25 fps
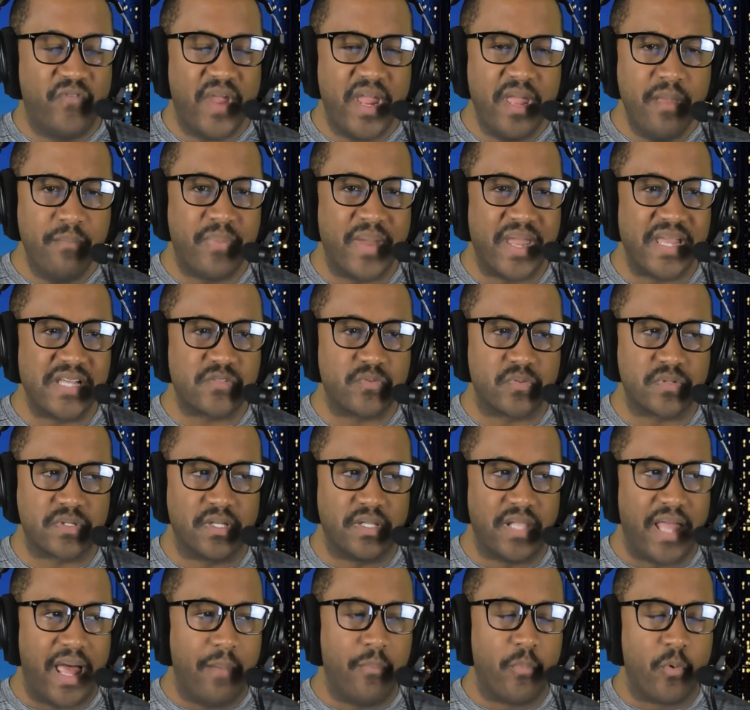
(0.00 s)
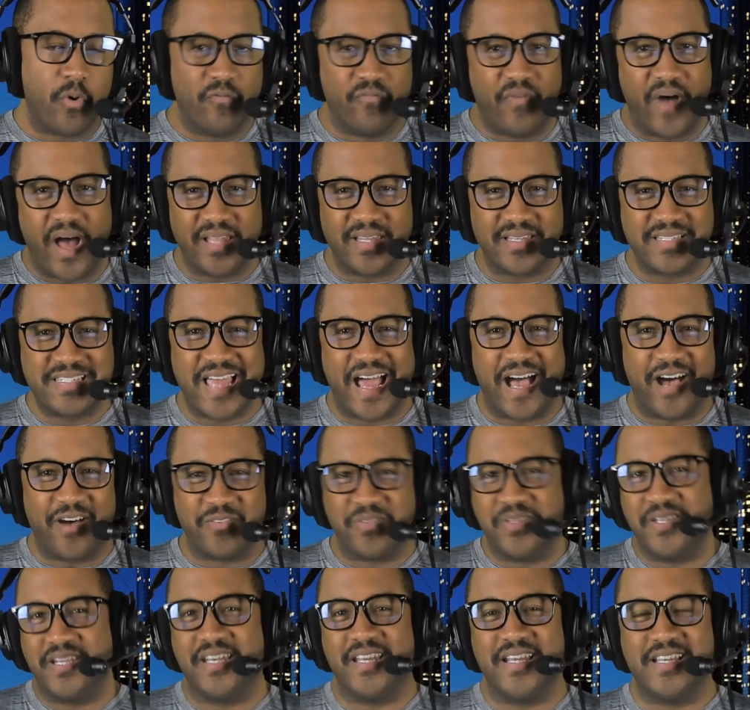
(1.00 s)
fan base was a lot more
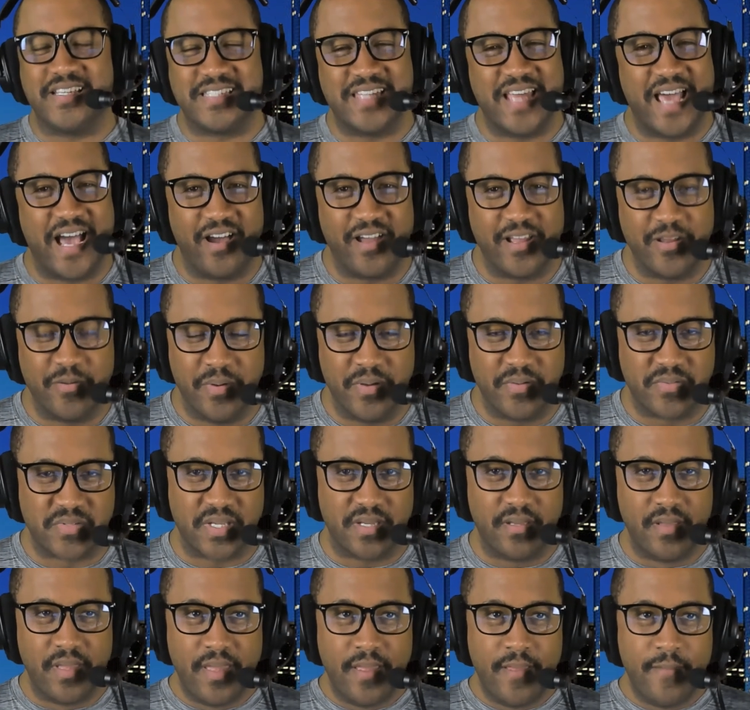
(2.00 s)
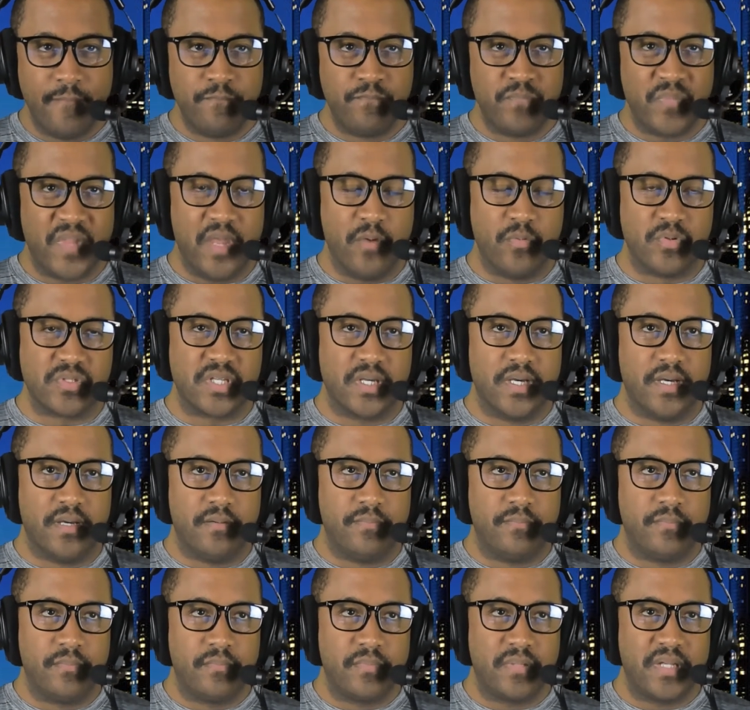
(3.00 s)
volatile than it is now. It was
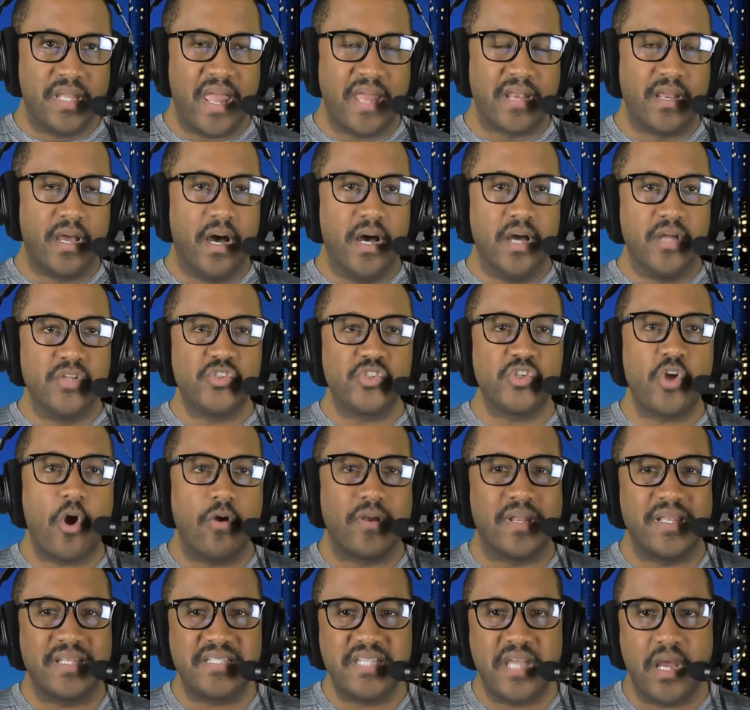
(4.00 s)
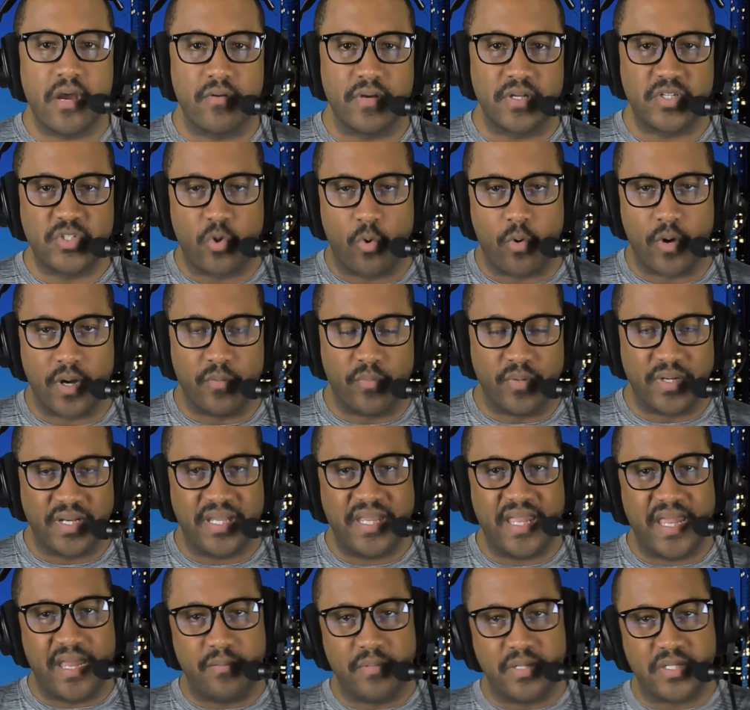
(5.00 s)
a kind of uncharted territory
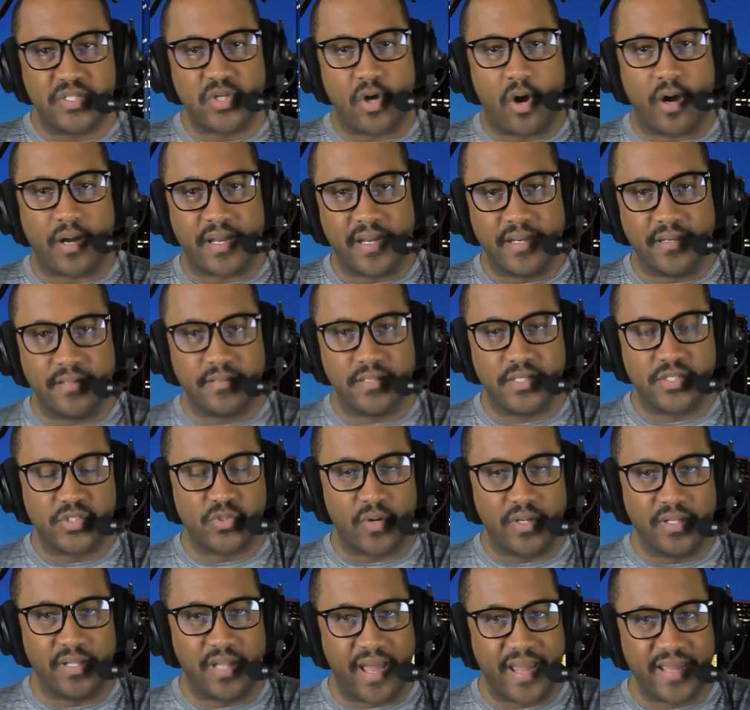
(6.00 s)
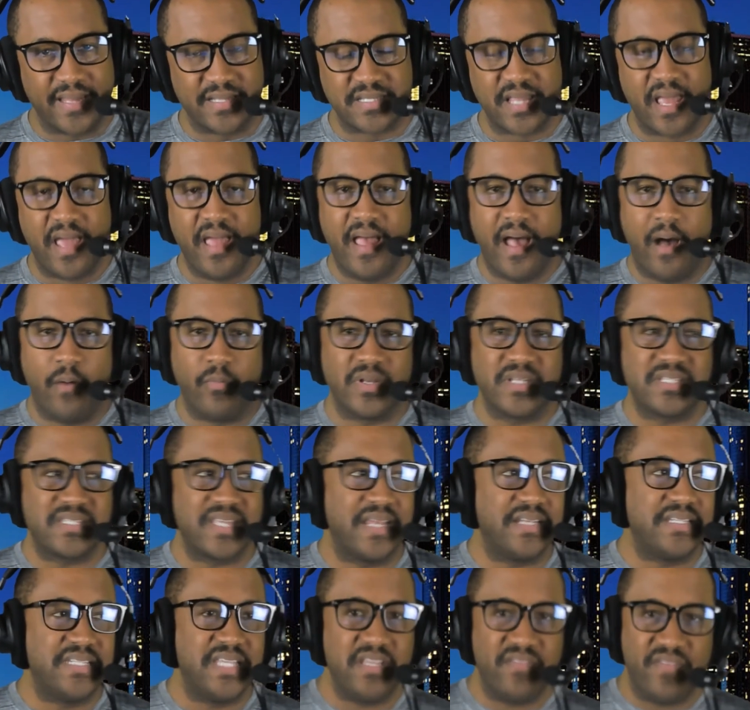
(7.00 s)
when it came to talking Detroit Lions. I want
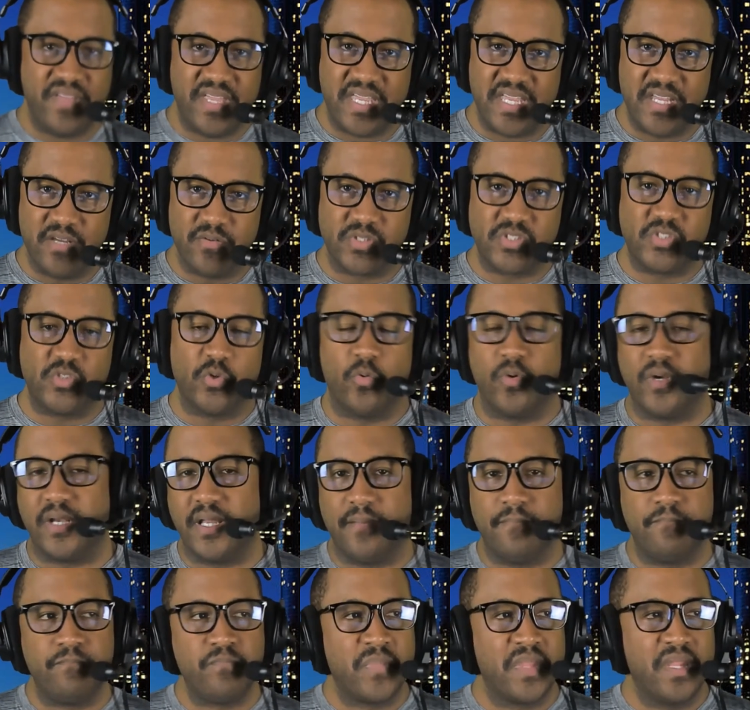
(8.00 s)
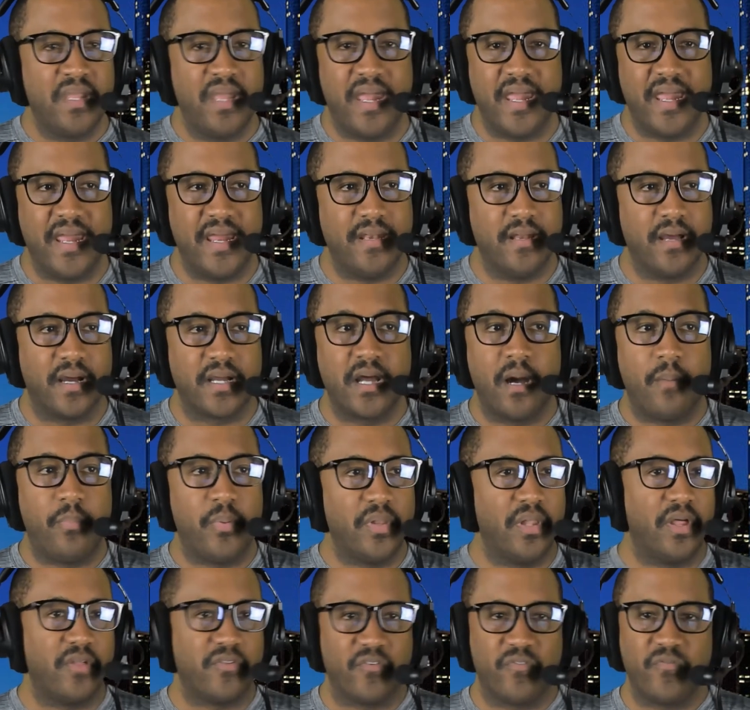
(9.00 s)
to say DVE was doing it, and a
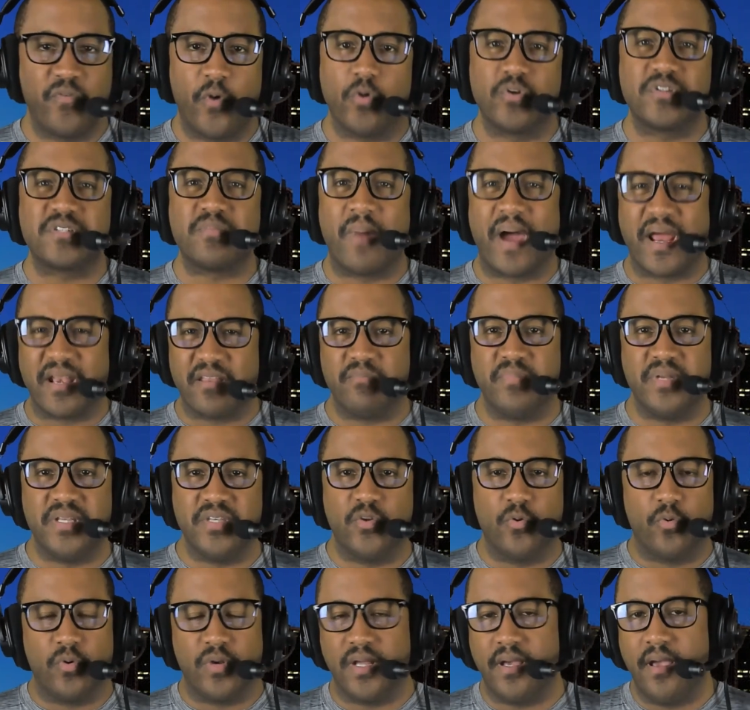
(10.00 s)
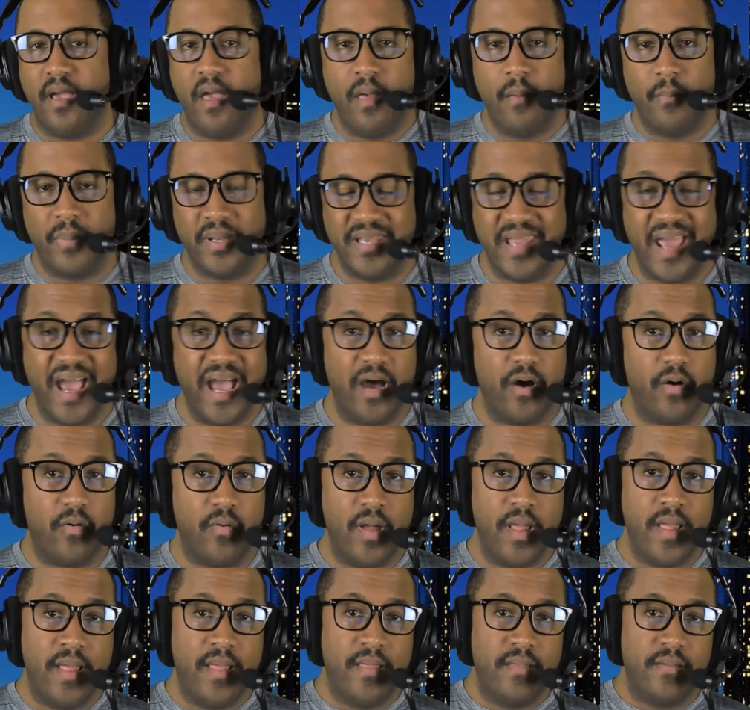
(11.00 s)
couple other folks might have been doing it. But
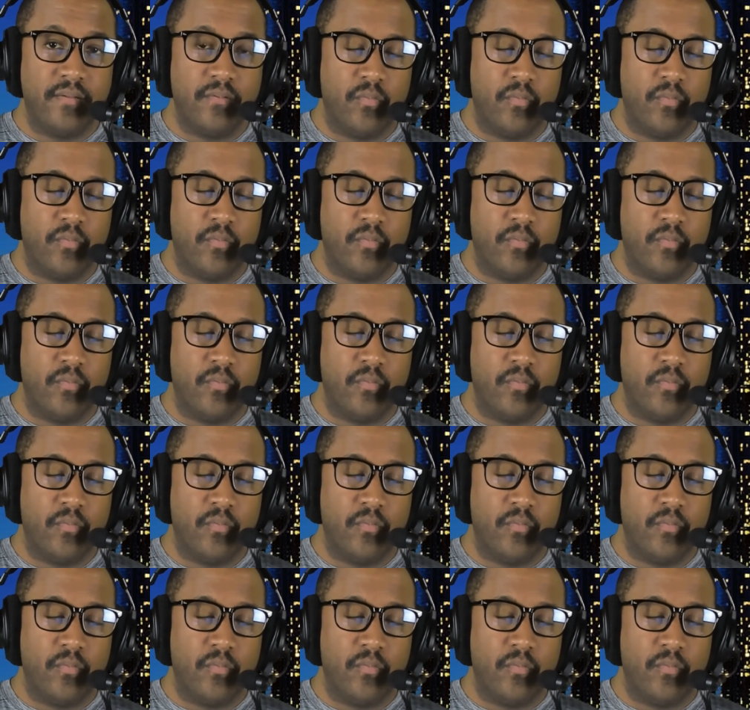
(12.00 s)
now,